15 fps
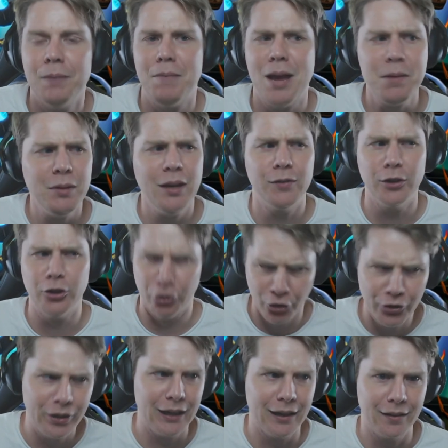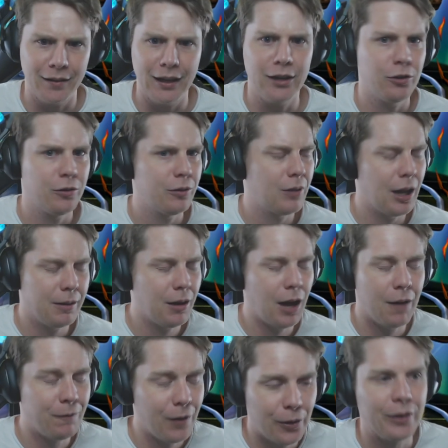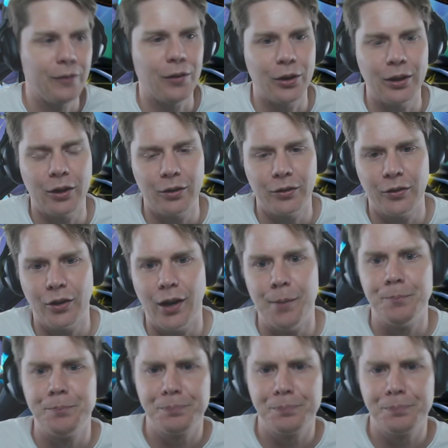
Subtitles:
maybe even 2 years, in a very, very long time,